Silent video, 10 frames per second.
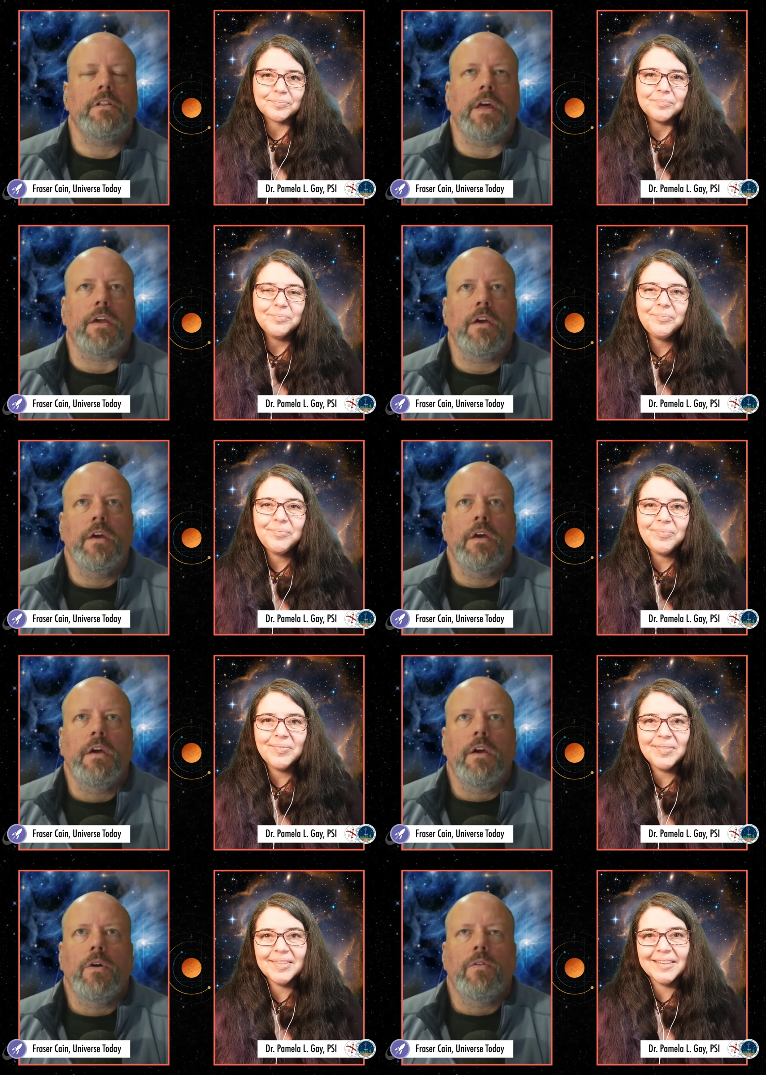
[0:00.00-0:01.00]
Speaker 1: like
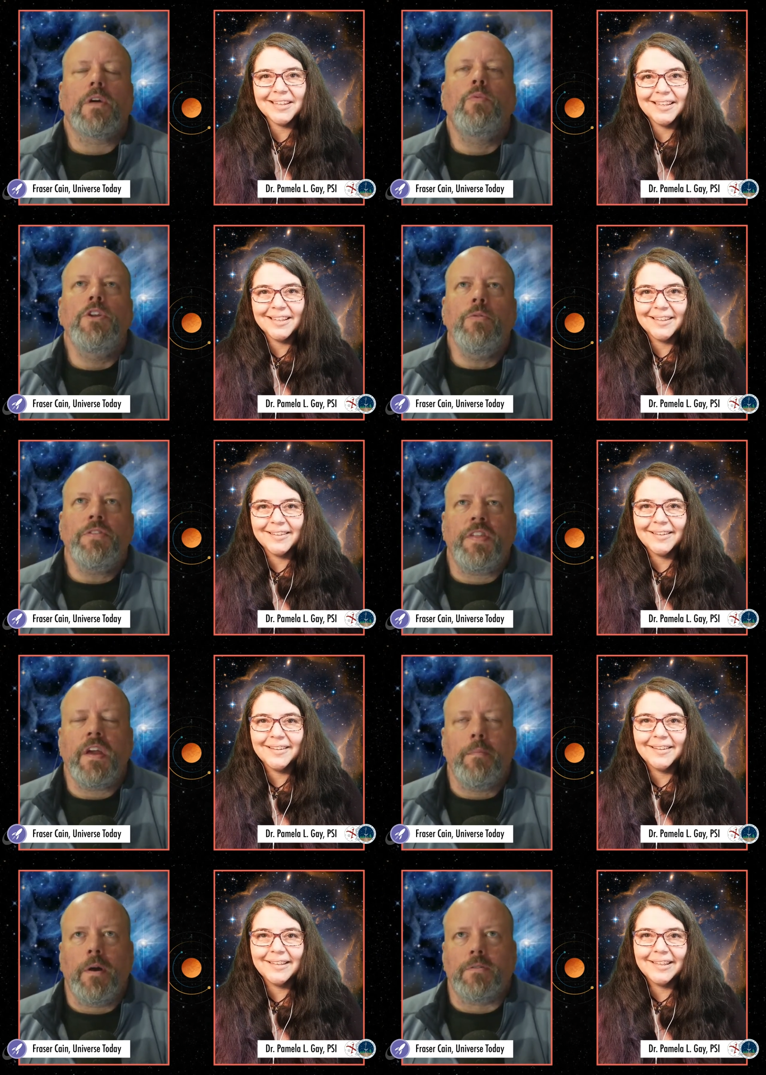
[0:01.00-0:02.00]
like when you
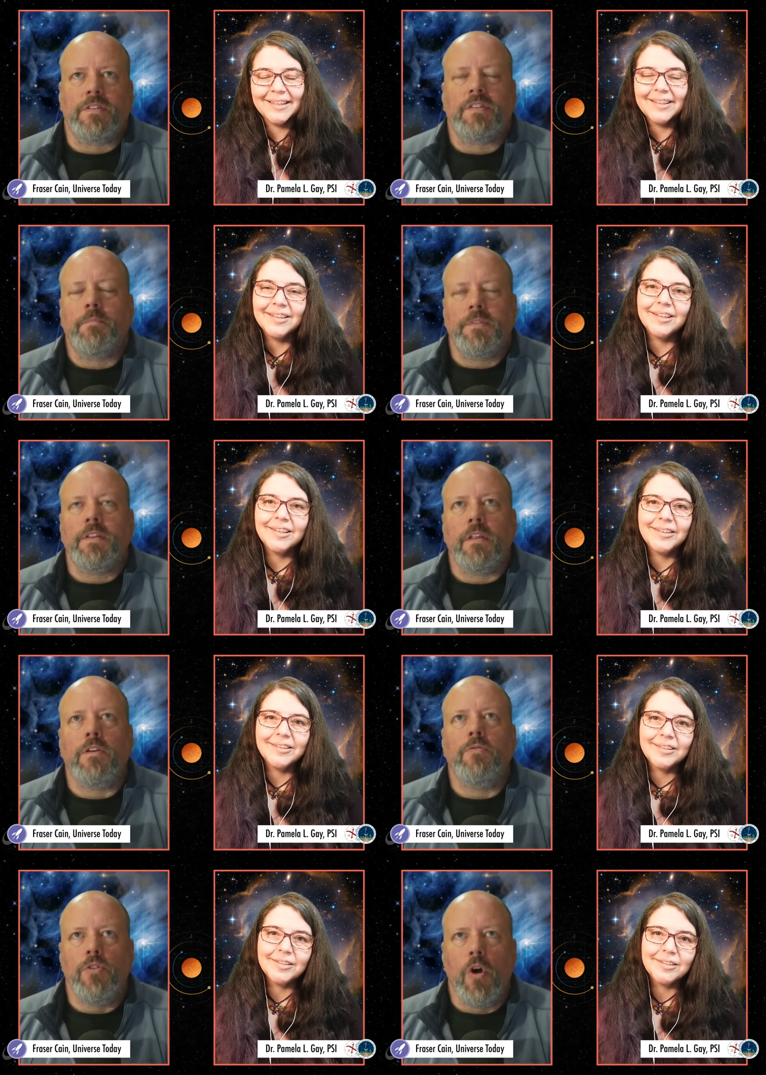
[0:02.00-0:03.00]
think about something that
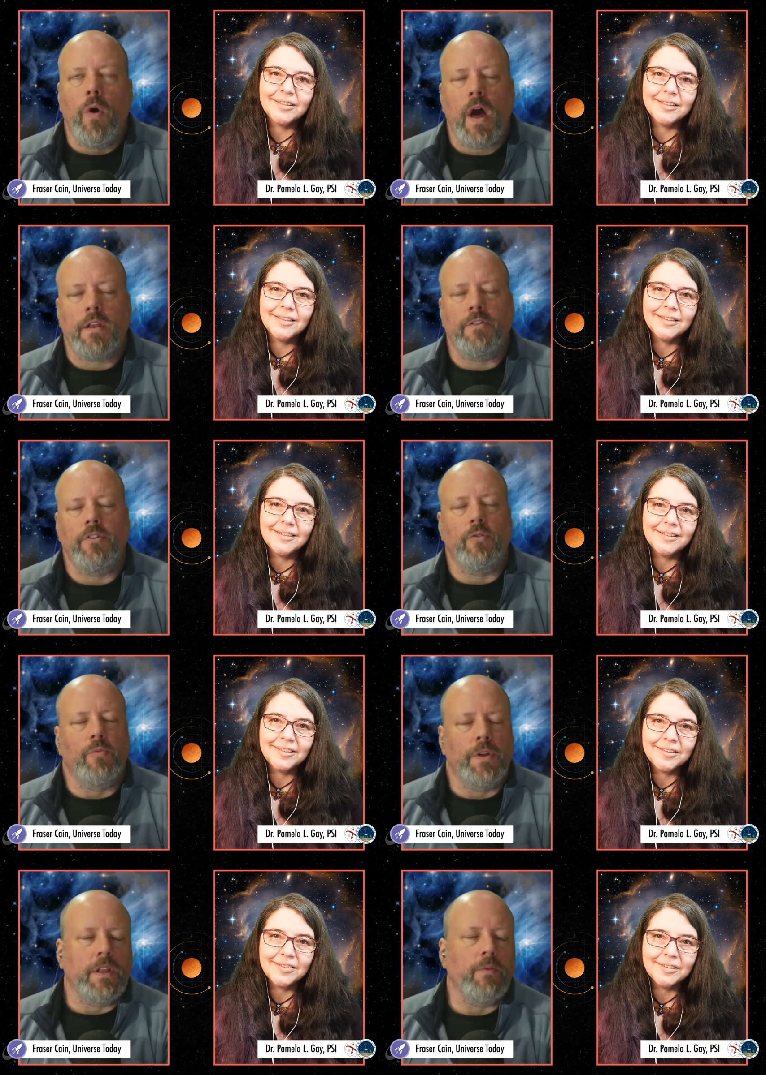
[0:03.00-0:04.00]
you know how to do
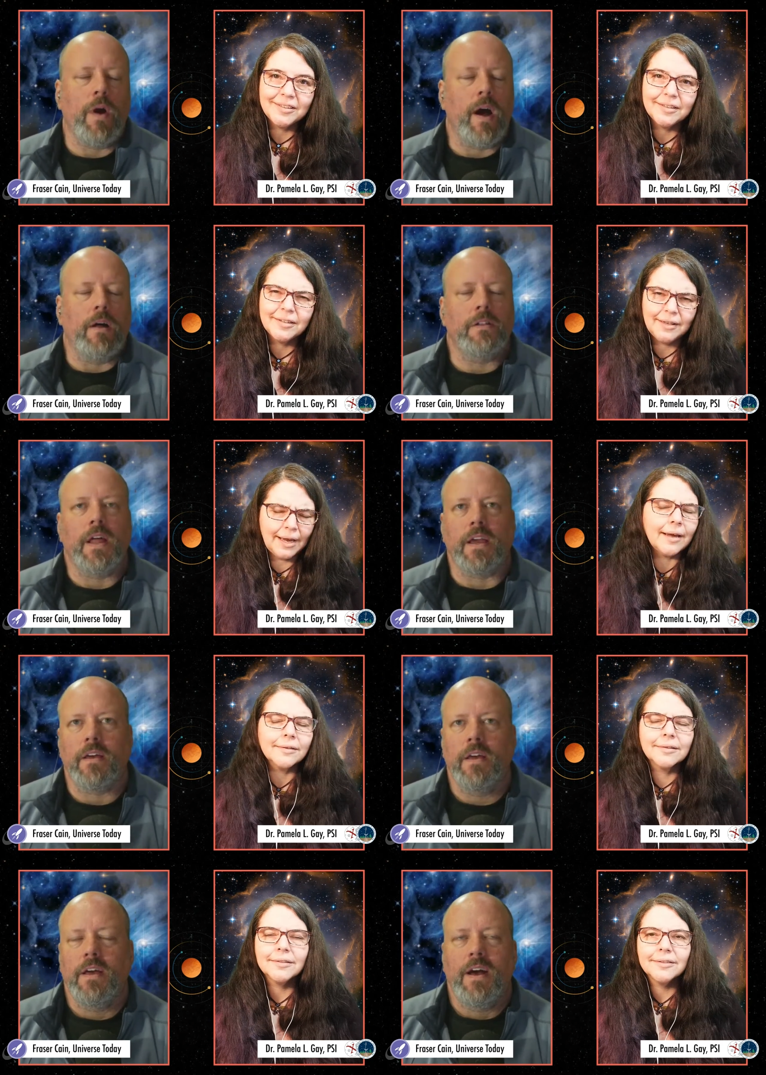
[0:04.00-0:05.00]
really well, like yeah.
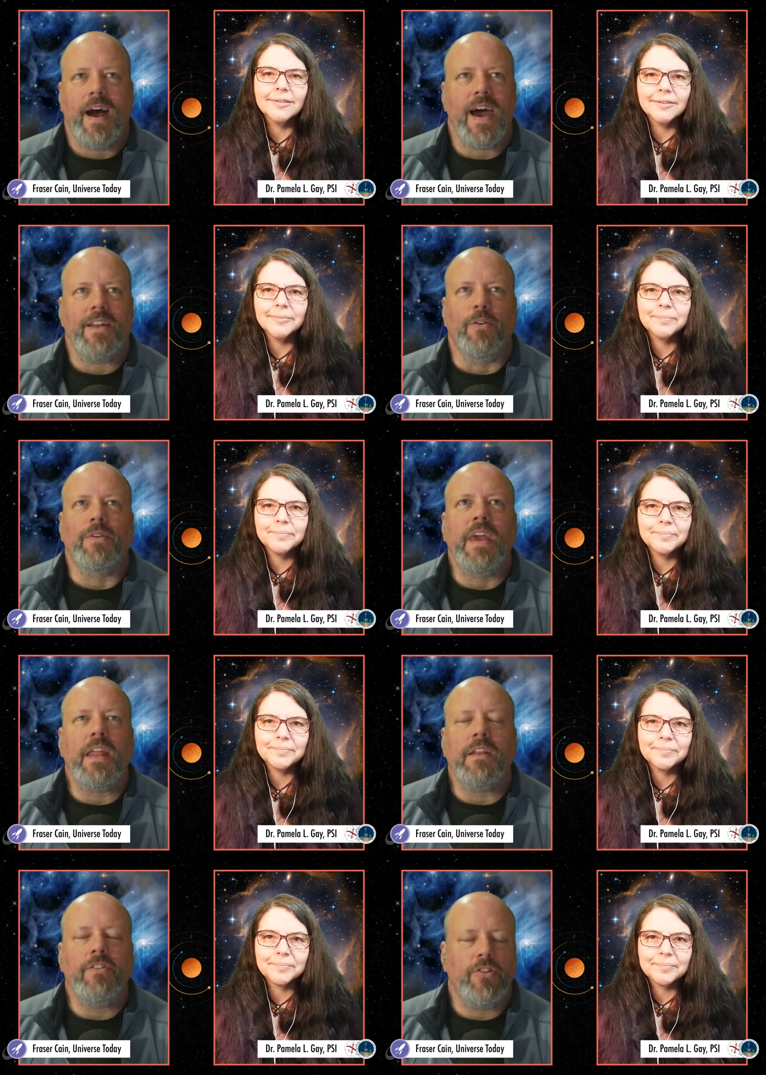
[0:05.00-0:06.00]
I don't know, get
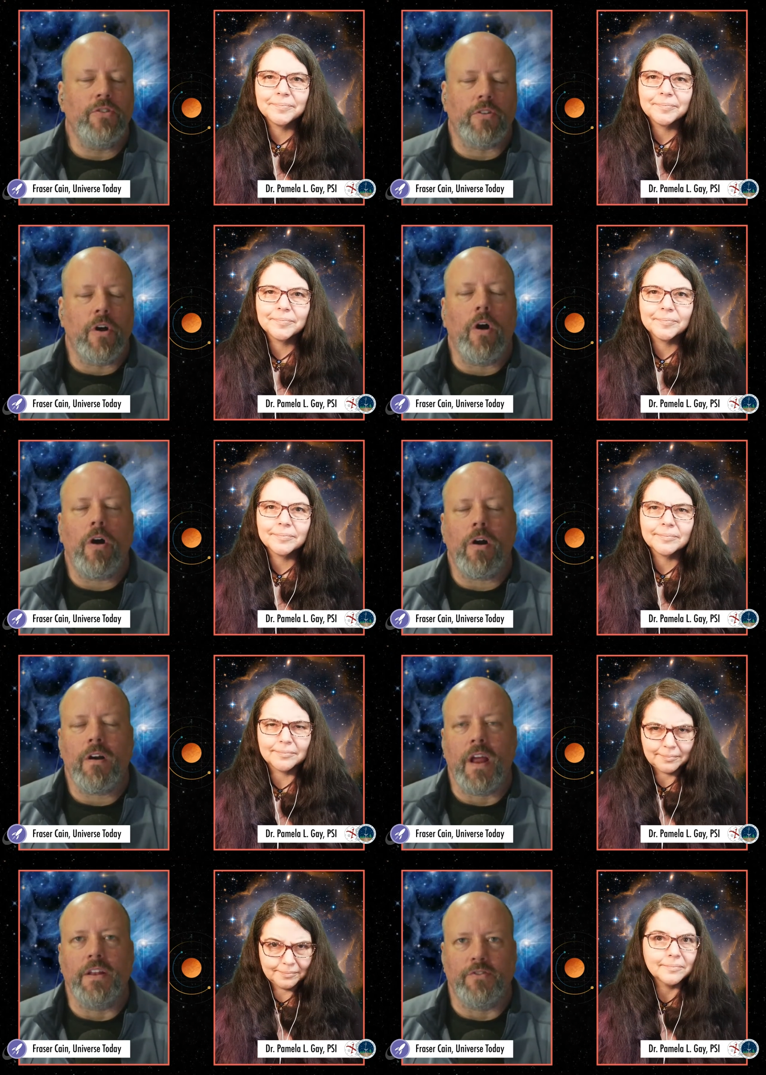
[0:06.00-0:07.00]
into your car
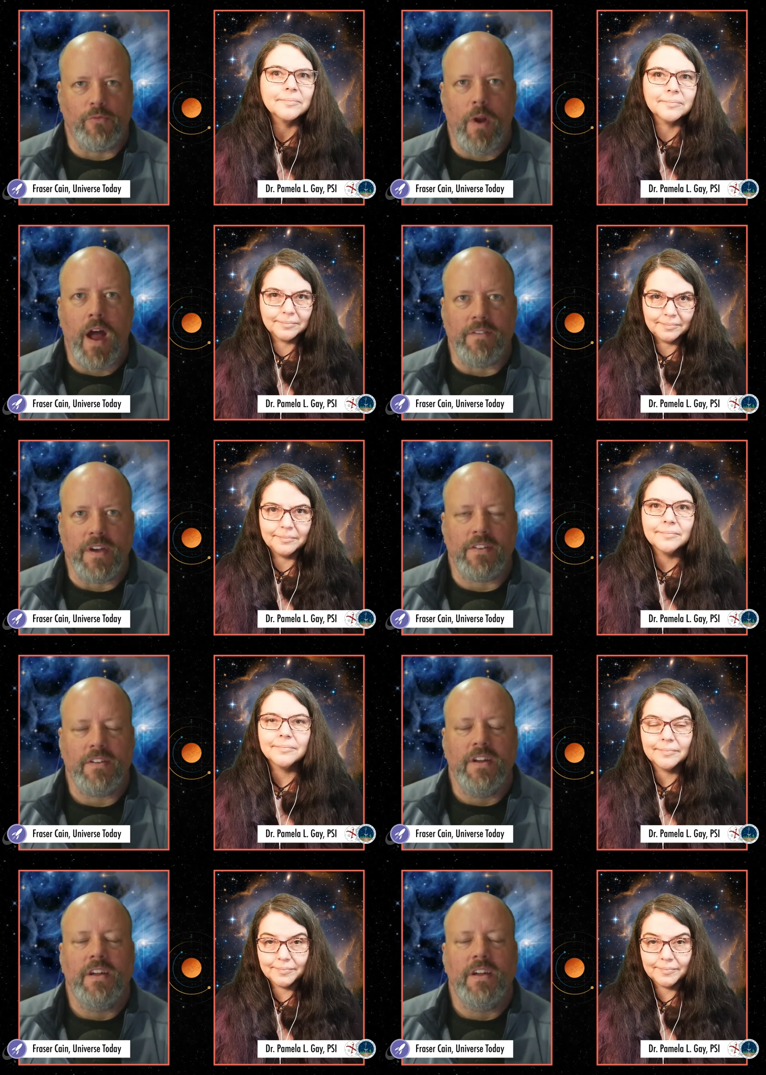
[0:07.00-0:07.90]
and drive it.